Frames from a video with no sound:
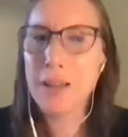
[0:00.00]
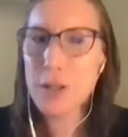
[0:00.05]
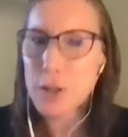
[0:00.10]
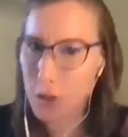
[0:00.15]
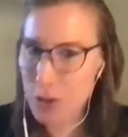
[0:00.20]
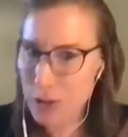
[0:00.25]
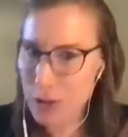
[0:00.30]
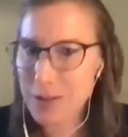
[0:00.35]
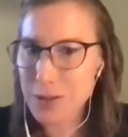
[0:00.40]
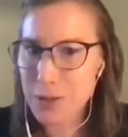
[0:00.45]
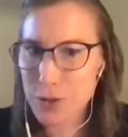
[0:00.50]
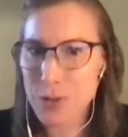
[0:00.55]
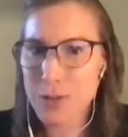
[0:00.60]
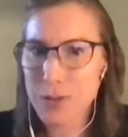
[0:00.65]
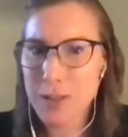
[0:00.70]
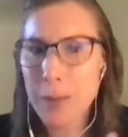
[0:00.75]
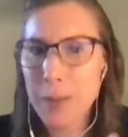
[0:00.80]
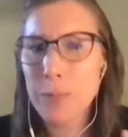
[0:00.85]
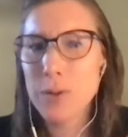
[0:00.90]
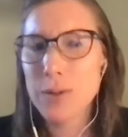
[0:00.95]
She
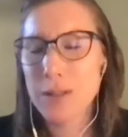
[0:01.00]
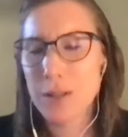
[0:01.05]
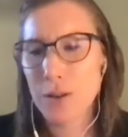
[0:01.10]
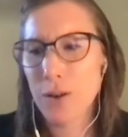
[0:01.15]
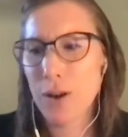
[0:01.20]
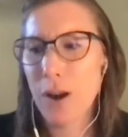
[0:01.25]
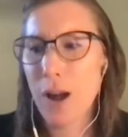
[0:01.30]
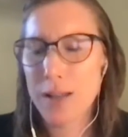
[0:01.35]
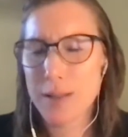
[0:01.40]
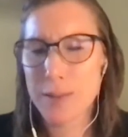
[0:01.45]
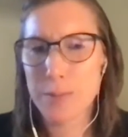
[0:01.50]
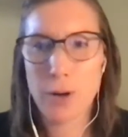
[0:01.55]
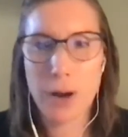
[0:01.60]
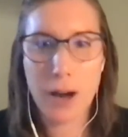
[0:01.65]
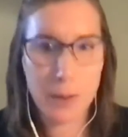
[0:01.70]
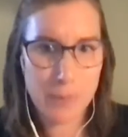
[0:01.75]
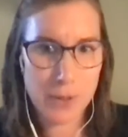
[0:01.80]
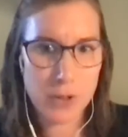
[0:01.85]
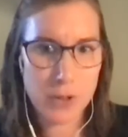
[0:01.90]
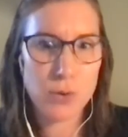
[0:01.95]
stumbles across
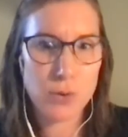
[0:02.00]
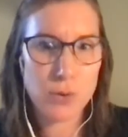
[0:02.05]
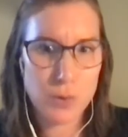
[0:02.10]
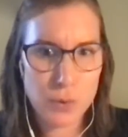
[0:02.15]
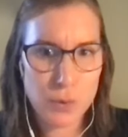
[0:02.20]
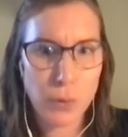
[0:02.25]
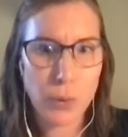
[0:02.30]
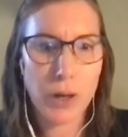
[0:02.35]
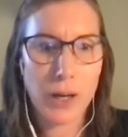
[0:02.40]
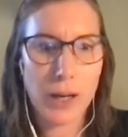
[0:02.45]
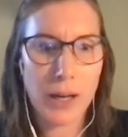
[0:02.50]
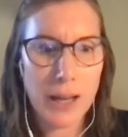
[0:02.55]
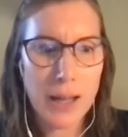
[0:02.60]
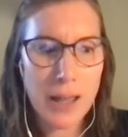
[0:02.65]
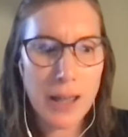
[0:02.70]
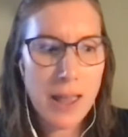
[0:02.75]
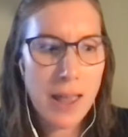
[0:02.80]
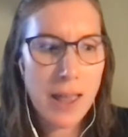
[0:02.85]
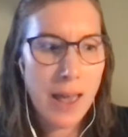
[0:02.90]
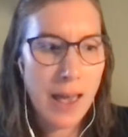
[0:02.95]
Mariah Mitchell's story
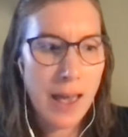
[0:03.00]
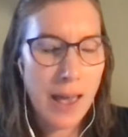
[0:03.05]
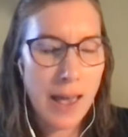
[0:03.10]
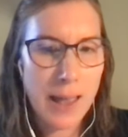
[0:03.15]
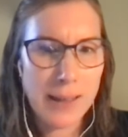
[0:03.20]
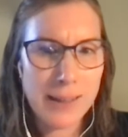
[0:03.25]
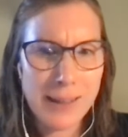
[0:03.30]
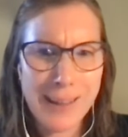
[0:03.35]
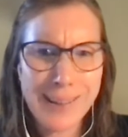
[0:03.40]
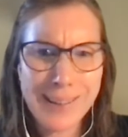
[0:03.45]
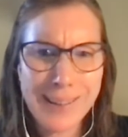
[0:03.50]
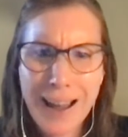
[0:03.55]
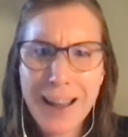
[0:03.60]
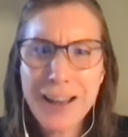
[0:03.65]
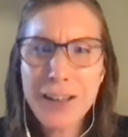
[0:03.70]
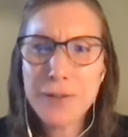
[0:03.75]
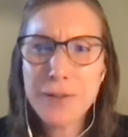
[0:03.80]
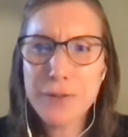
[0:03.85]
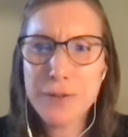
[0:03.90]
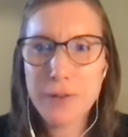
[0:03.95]
and
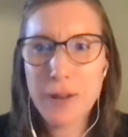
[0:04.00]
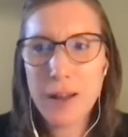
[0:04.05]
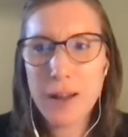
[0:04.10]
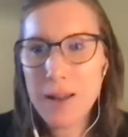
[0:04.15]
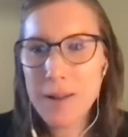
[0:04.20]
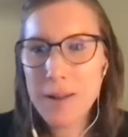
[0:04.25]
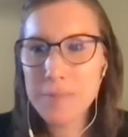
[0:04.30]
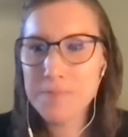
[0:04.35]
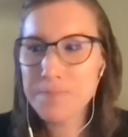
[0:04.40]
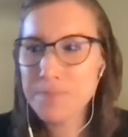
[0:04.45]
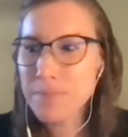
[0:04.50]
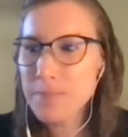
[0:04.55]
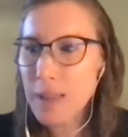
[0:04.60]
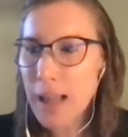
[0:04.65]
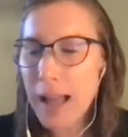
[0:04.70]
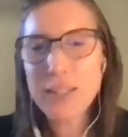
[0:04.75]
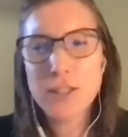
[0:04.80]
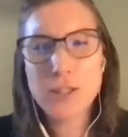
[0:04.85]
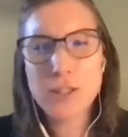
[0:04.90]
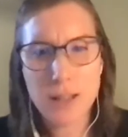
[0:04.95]
kind of
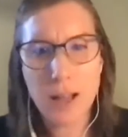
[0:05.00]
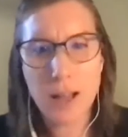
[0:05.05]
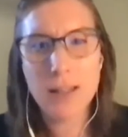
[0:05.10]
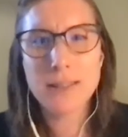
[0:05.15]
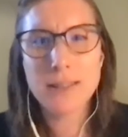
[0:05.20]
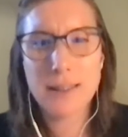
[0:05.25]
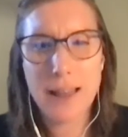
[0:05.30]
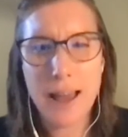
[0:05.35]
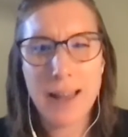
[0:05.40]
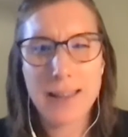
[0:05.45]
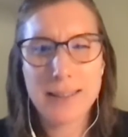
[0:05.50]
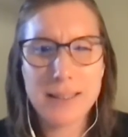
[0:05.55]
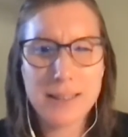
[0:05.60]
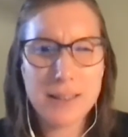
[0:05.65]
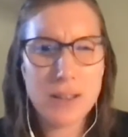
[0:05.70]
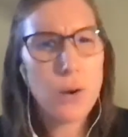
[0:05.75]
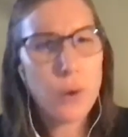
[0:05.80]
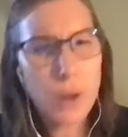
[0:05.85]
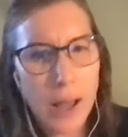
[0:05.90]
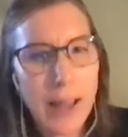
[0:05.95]
latches onto that and
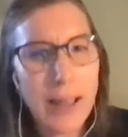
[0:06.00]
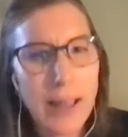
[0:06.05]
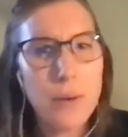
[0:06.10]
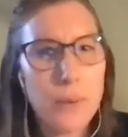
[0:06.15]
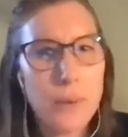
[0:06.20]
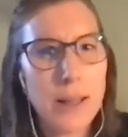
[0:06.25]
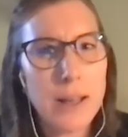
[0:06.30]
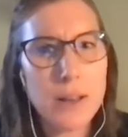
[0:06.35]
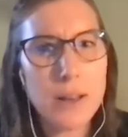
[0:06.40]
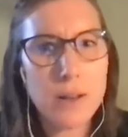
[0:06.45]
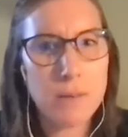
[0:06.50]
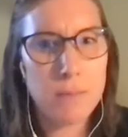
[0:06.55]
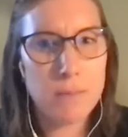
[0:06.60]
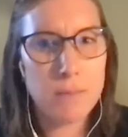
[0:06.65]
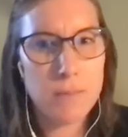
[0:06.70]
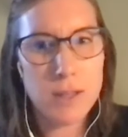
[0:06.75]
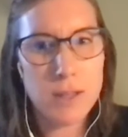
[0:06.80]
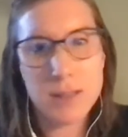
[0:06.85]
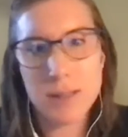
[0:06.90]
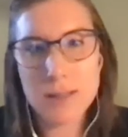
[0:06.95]
says, okay, like
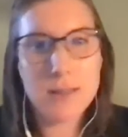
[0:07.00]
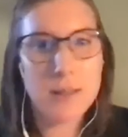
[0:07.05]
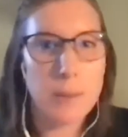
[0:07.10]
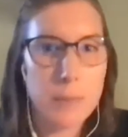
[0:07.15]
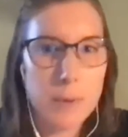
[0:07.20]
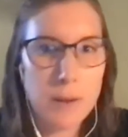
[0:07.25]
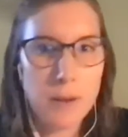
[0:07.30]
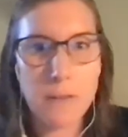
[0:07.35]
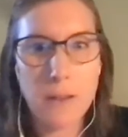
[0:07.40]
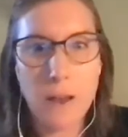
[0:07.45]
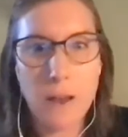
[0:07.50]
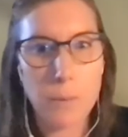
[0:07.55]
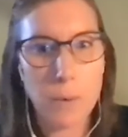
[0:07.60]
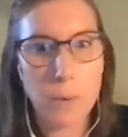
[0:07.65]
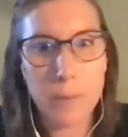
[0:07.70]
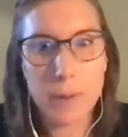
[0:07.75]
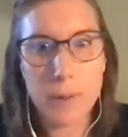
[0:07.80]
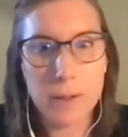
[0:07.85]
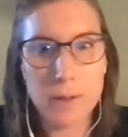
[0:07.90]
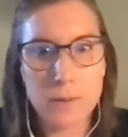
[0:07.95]
this is something that
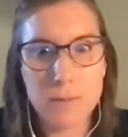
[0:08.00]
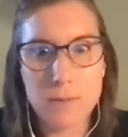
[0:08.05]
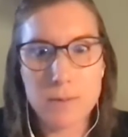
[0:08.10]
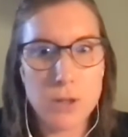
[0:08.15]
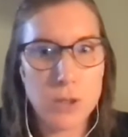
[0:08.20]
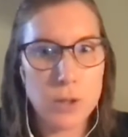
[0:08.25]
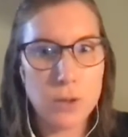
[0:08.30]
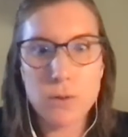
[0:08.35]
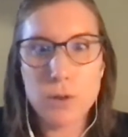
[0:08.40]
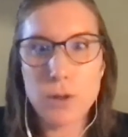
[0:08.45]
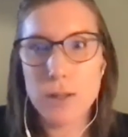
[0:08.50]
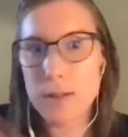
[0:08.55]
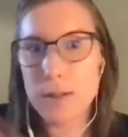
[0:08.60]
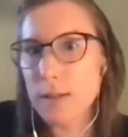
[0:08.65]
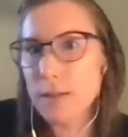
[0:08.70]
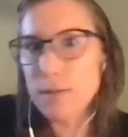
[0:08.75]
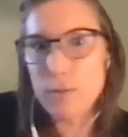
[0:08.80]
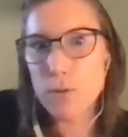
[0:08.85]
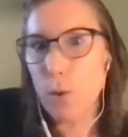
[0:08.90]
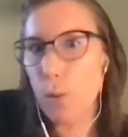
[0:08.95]
women do
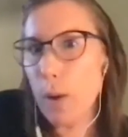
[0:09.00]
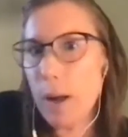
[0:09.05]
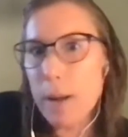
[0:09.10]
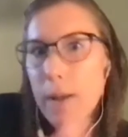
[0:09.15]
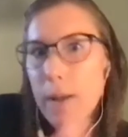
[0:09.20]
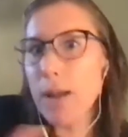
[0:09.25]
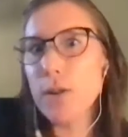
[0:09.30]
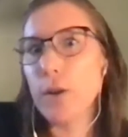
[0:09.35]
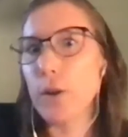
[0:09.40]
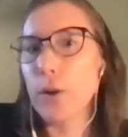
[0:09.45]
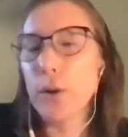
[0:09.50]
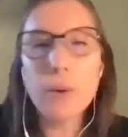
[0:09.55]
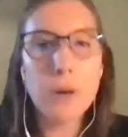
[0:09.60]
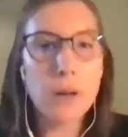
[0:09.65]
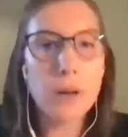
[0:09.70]
just the way men do.